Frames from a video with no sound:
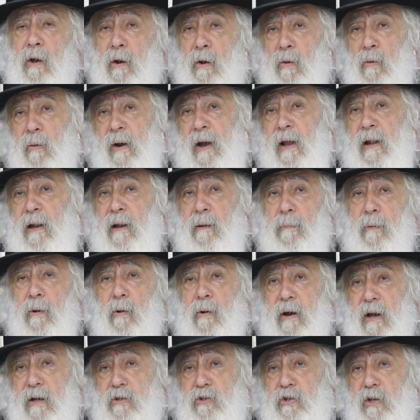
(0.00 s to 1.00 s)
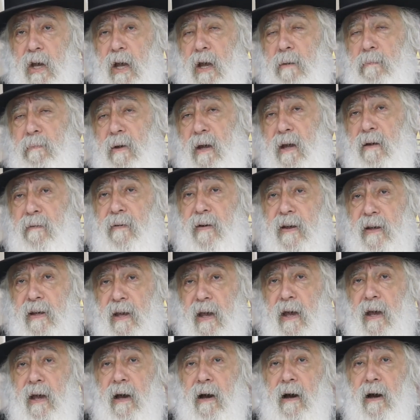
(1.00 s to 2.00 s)
Well, Baruch Hashem, every
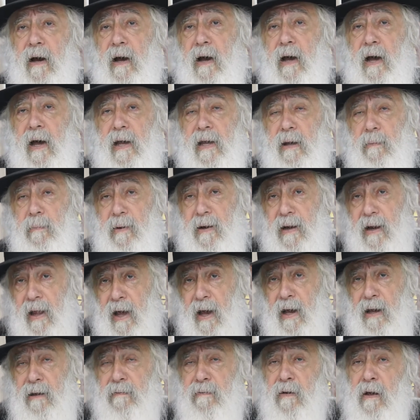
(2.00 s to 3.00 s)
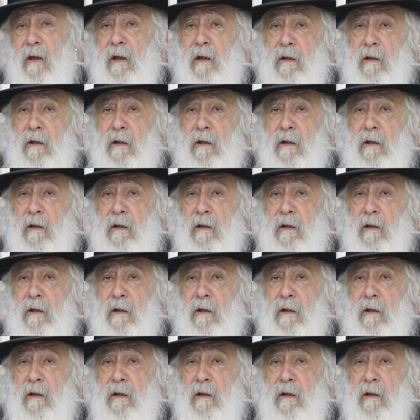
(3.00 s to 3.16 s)
year I am alive.